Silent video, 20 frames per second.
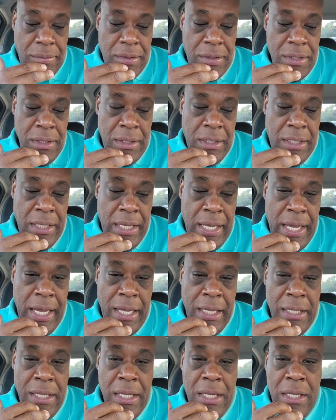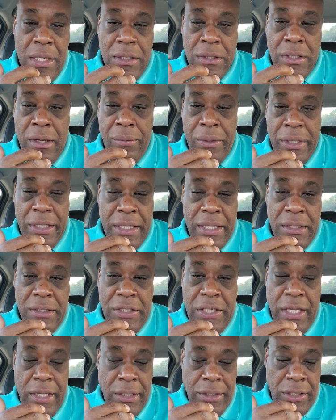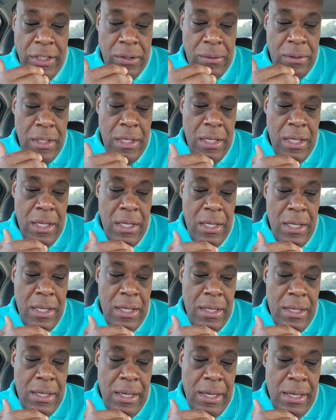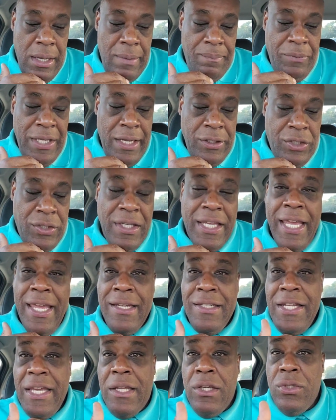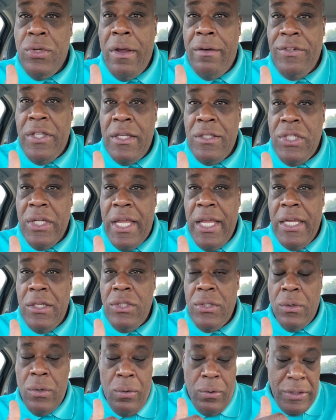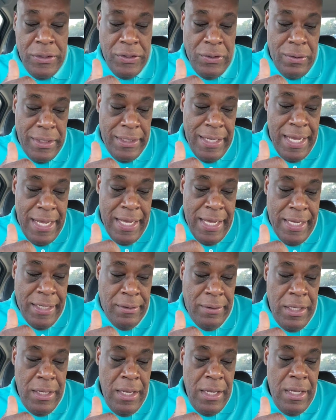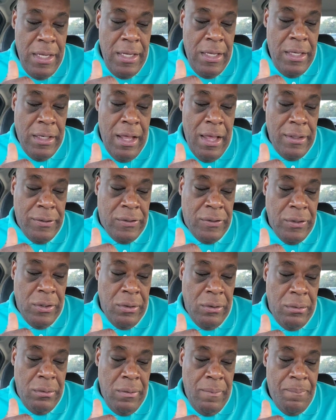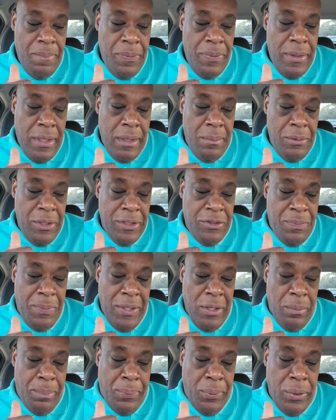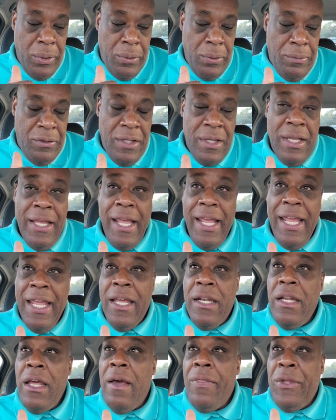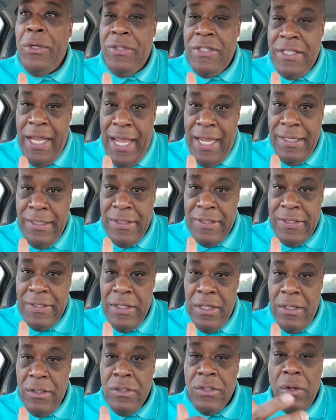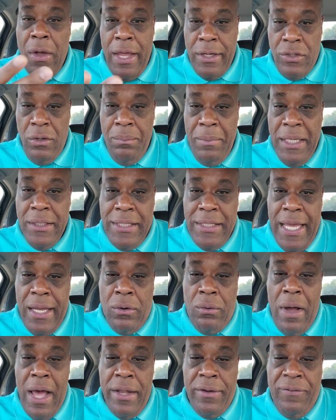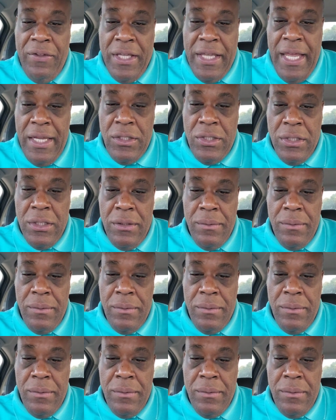Okay, so I want to continue. Um, yes, you can take your driver's education course online. It also uh, must be approved in other states, so I do meet that qualification.